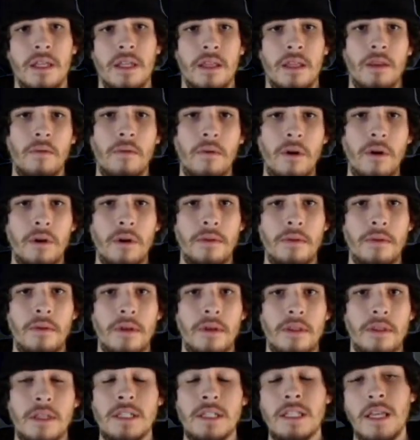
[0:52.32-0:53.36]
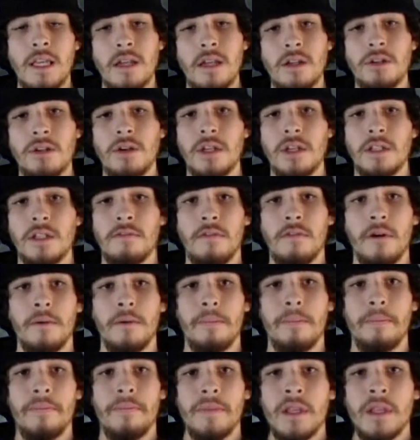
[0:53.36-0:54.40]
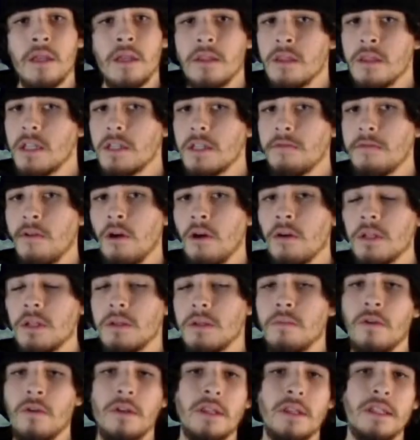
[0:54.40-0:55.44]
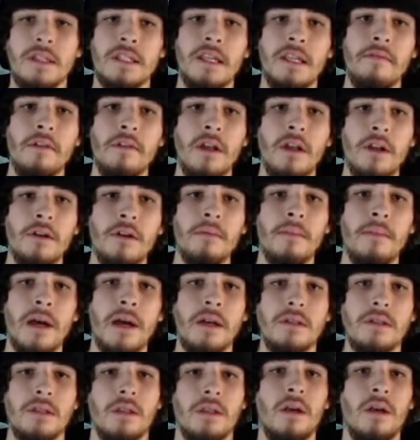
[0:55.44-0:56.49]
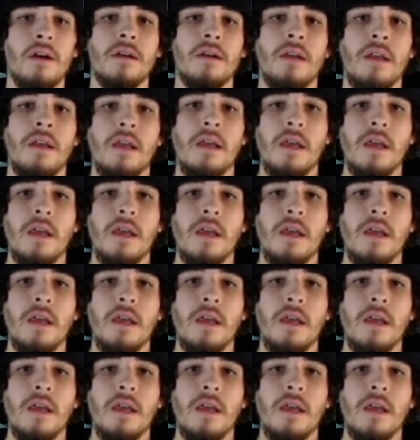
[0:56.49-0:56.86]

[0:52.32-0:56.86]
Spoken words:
in the world, the San Andreas Fault. This fault is more than 700 miles long